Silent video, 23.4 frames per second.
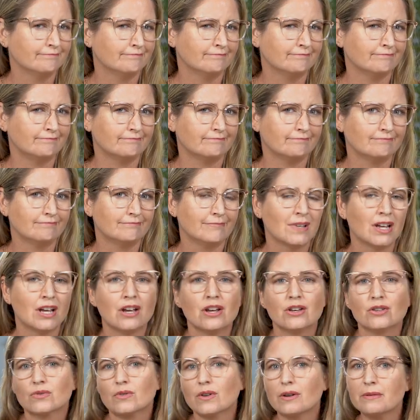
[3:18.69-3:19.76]
Hmm.
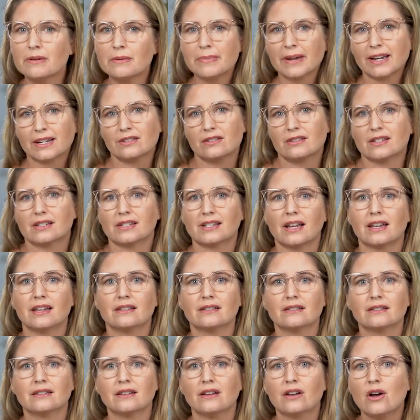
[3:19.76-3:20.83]
So I went back to the
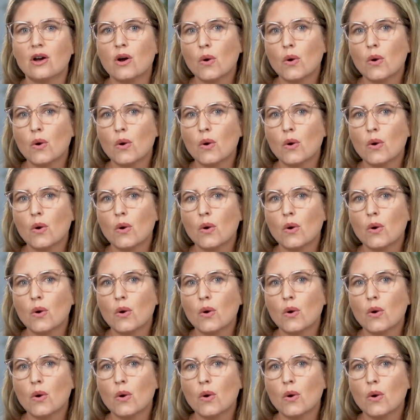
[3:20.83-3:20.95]
science.